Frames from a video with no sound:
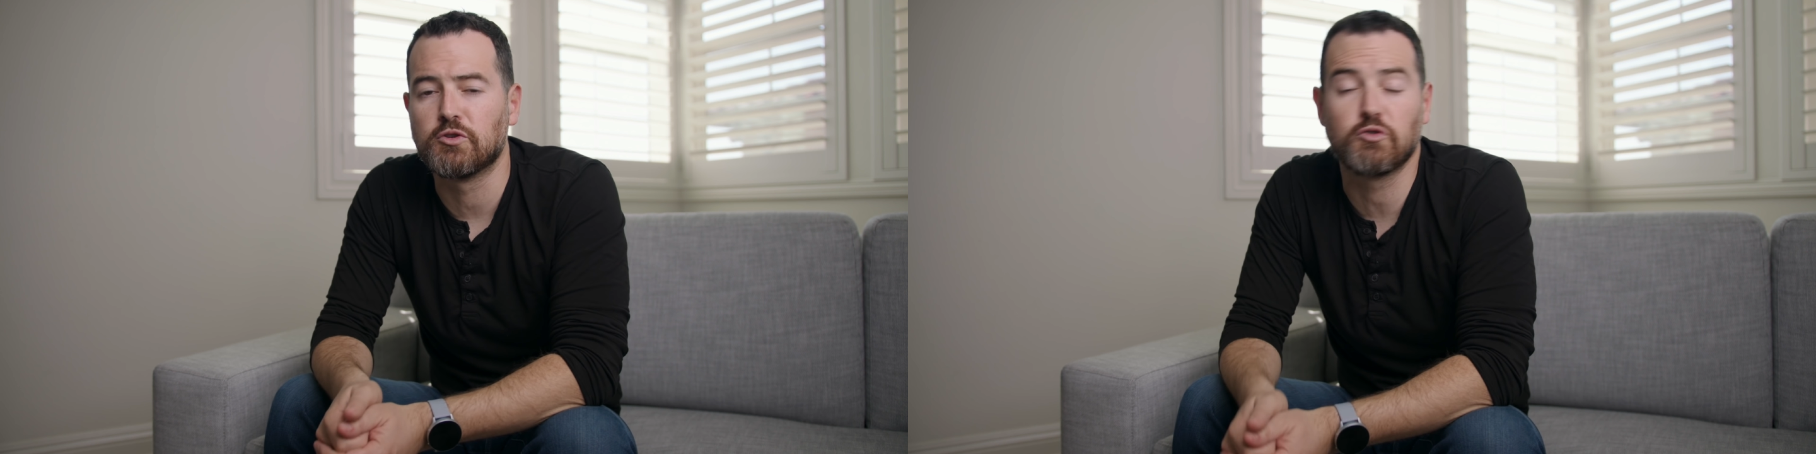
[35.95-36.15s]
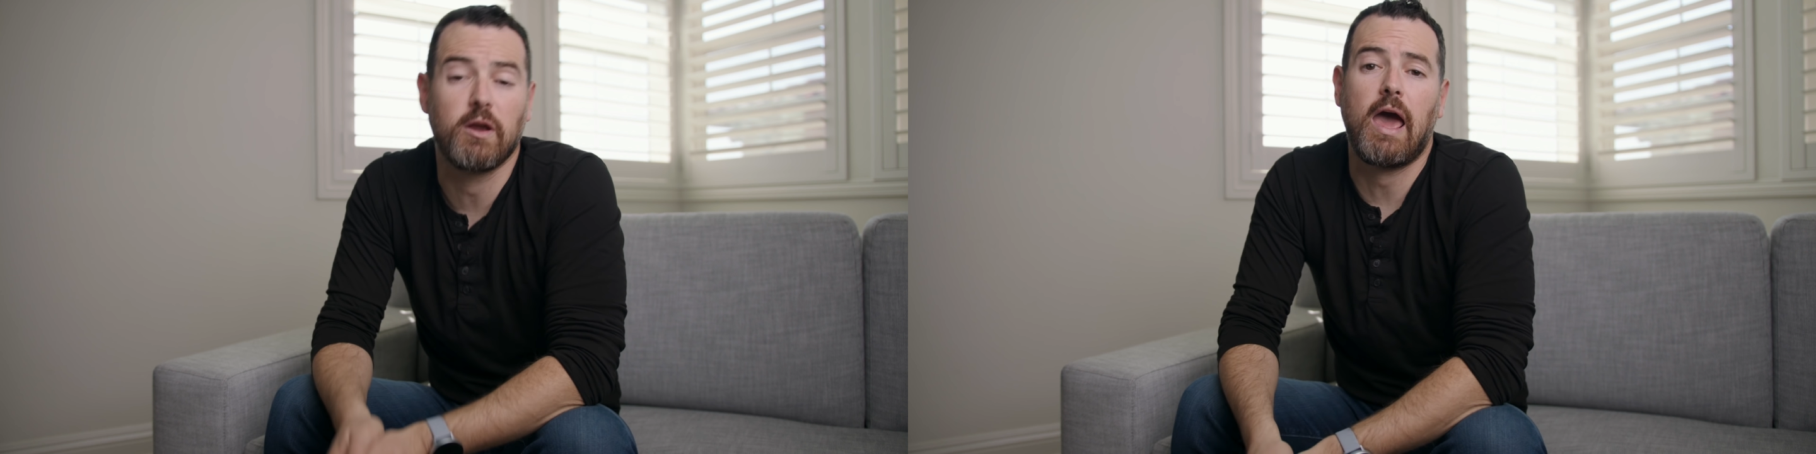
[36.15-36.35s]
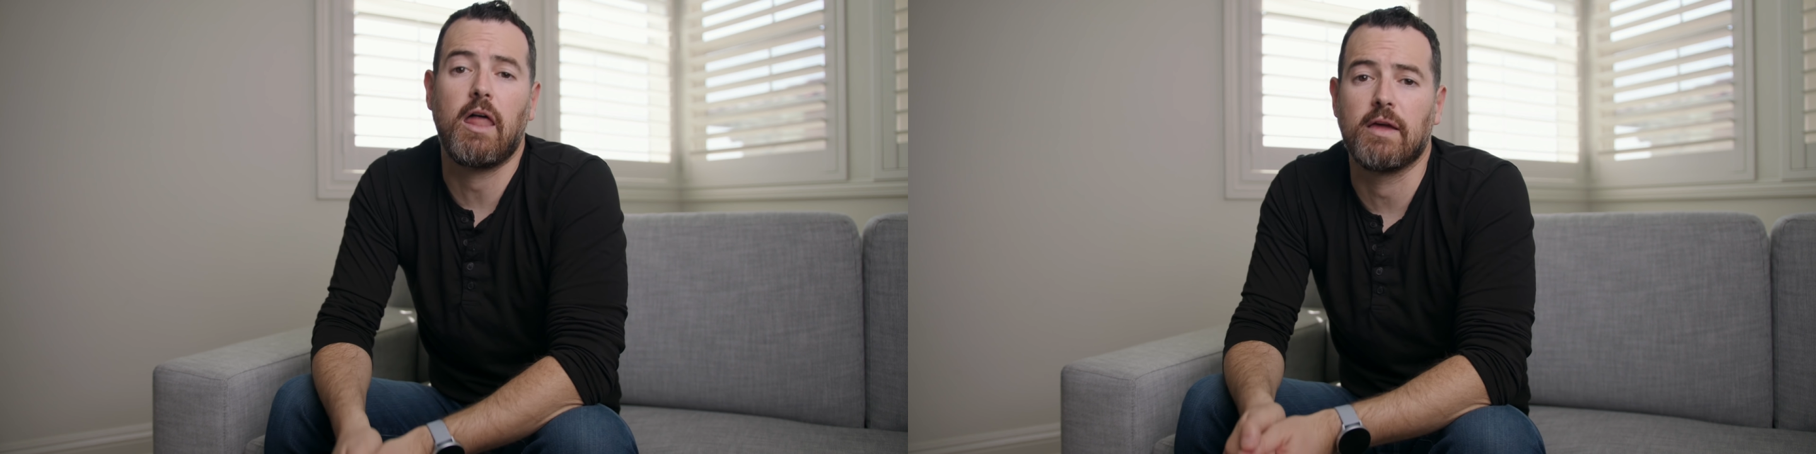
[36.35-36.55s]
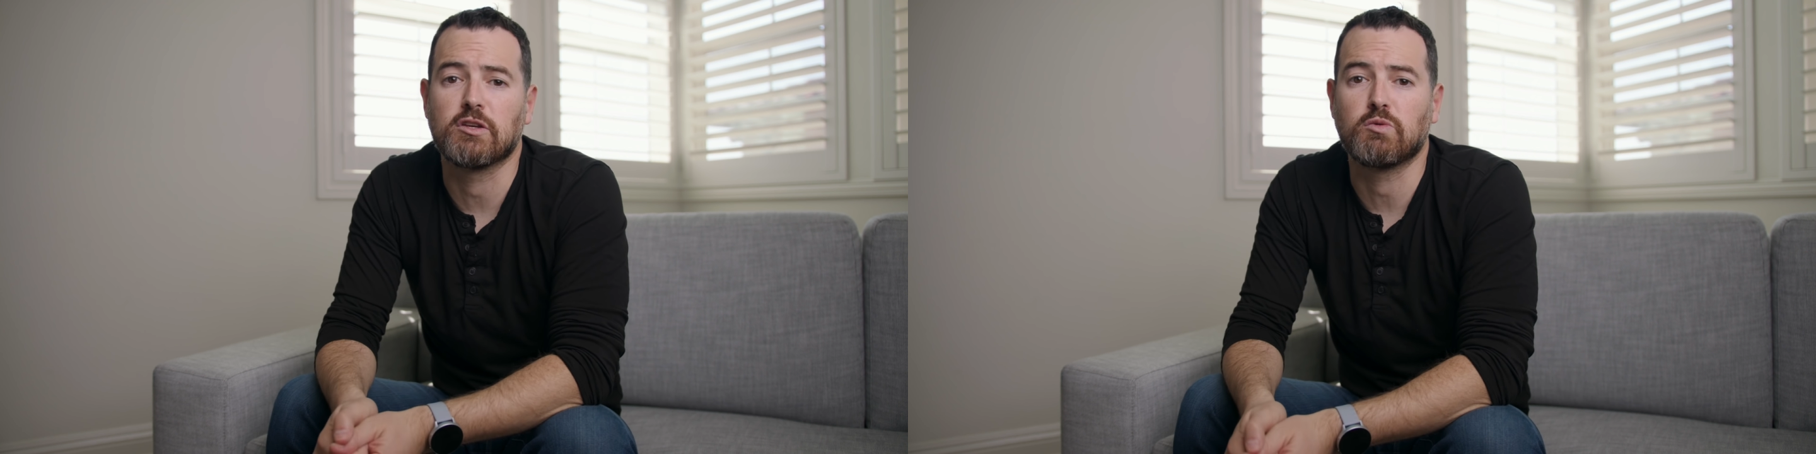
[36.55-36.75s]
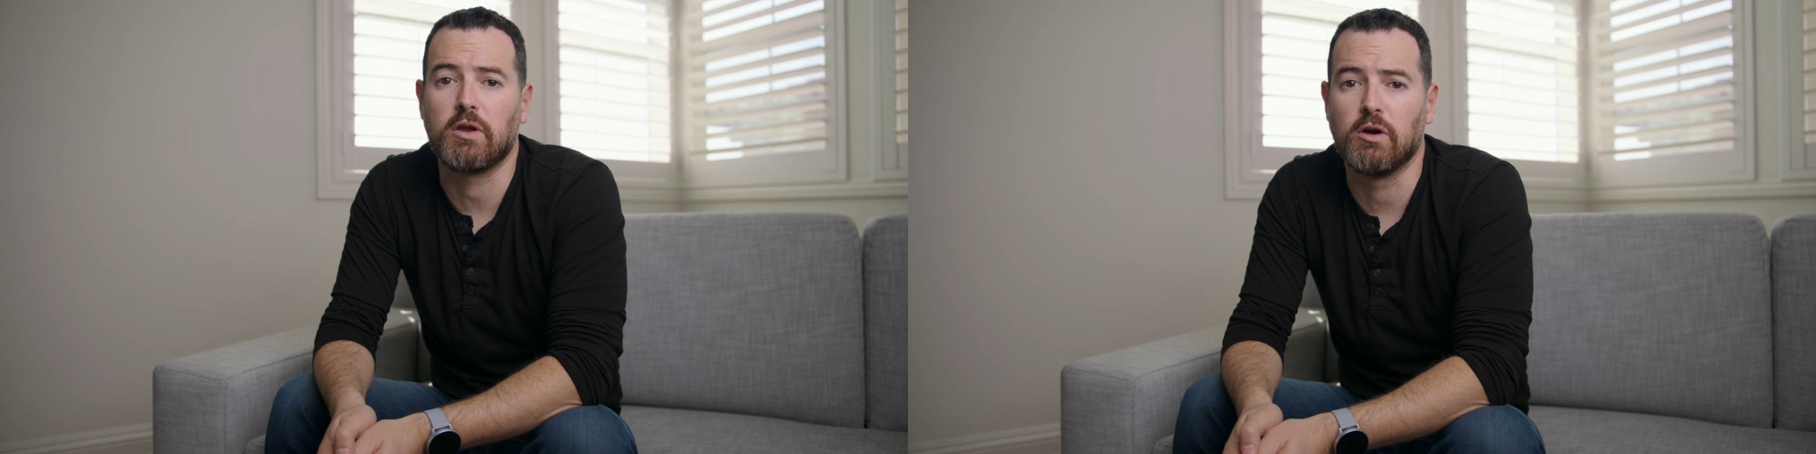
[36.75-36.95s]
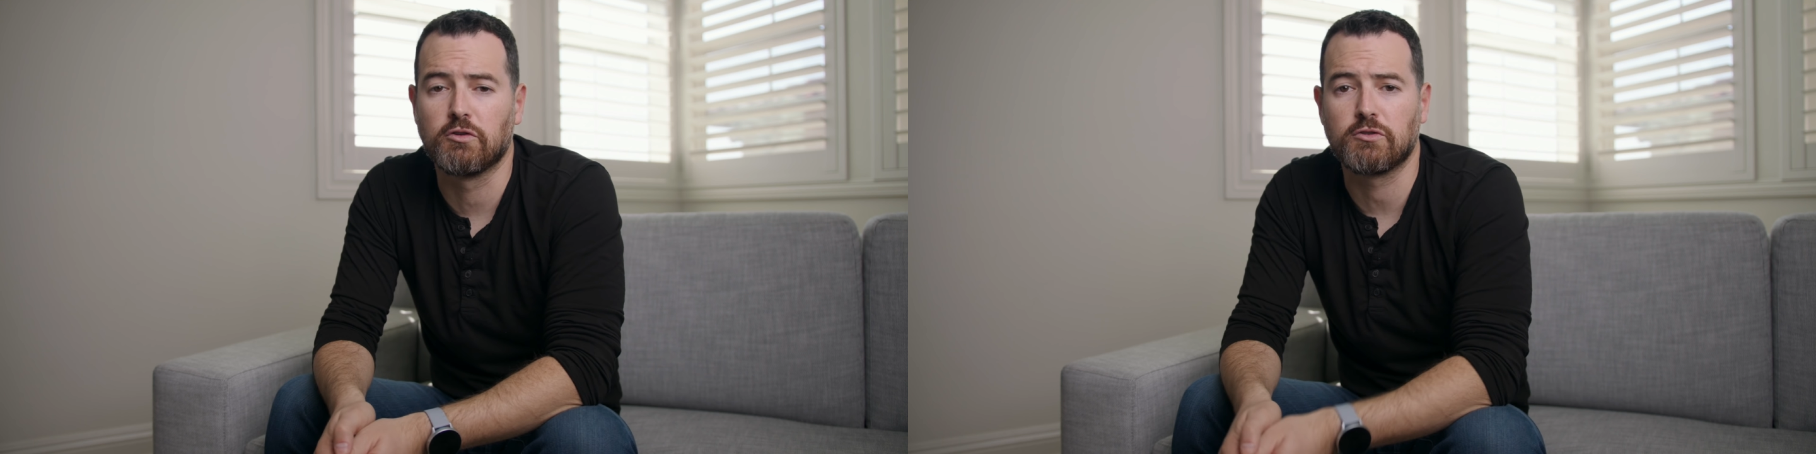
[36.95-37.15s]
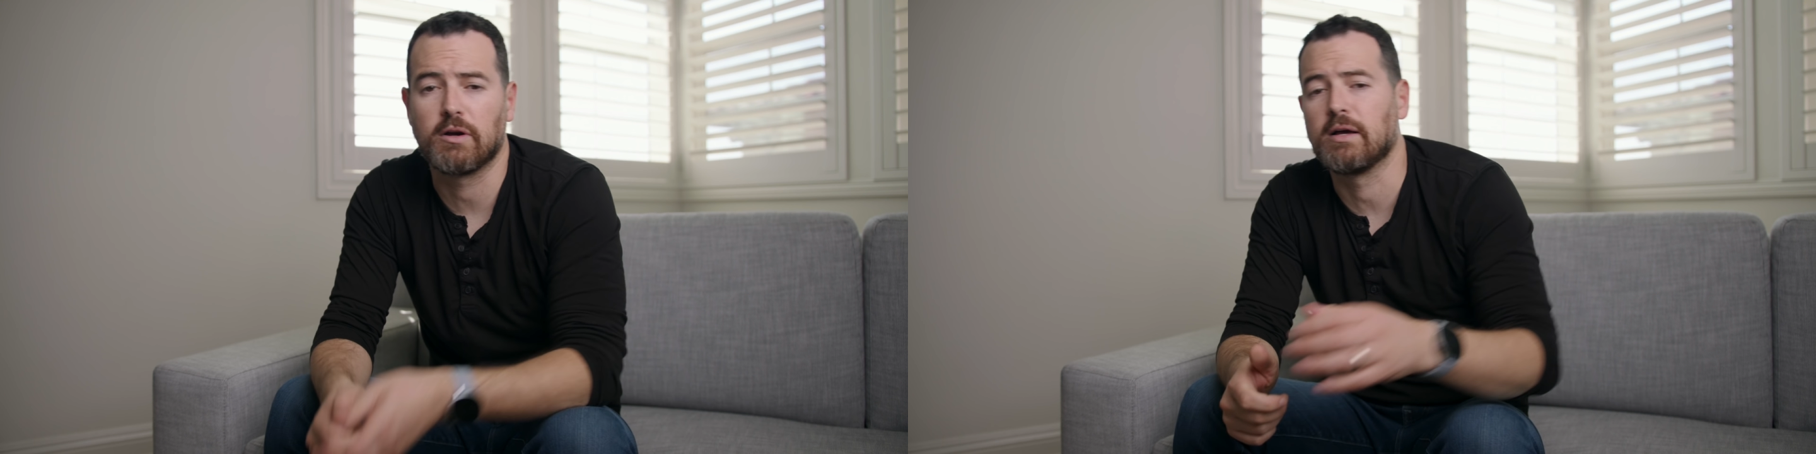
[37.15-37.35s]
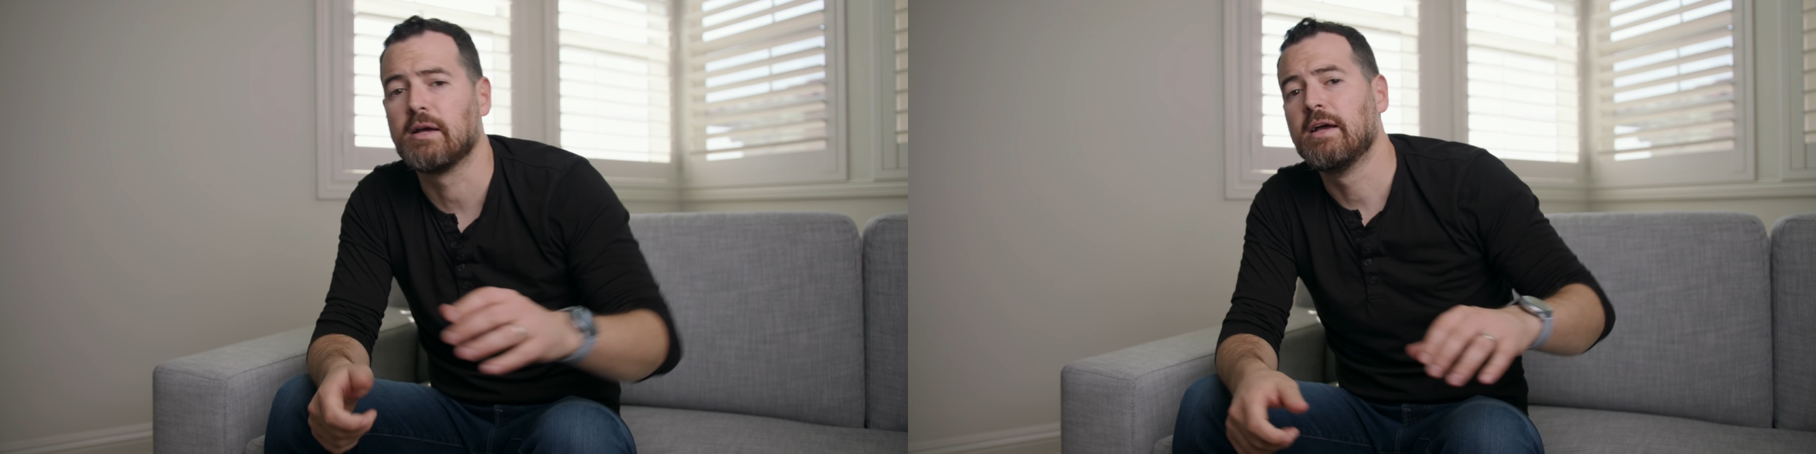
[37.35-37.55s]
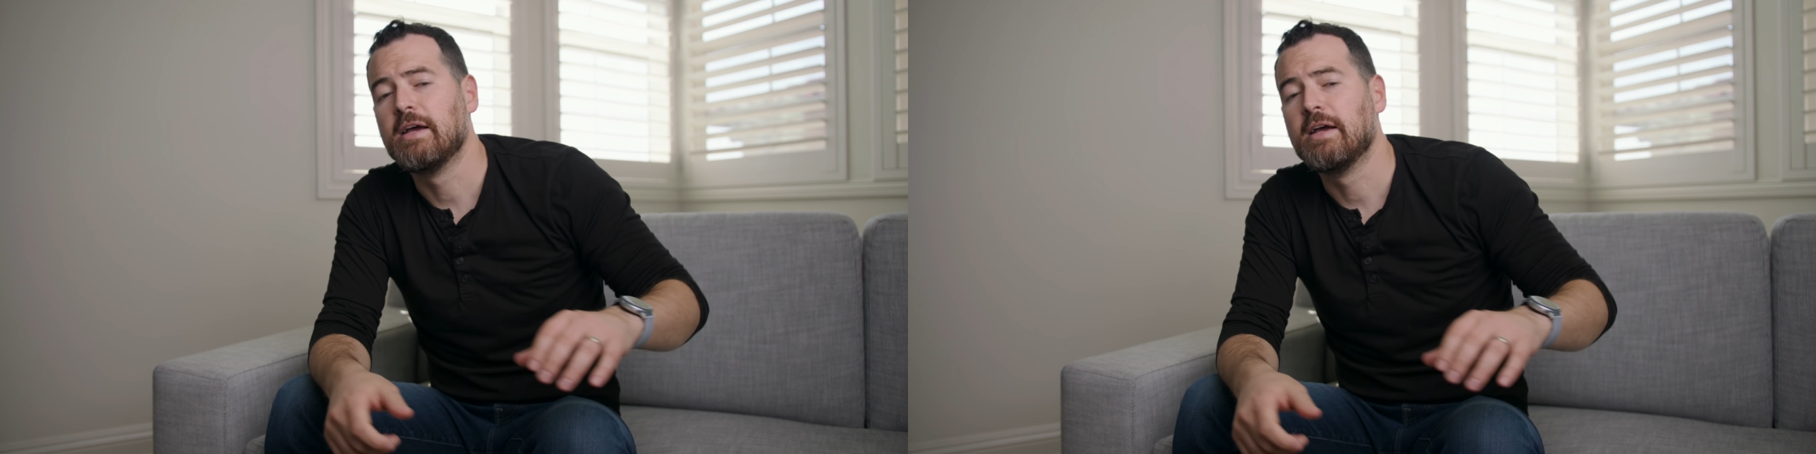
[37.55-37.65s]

straight out of the S20 Ultra,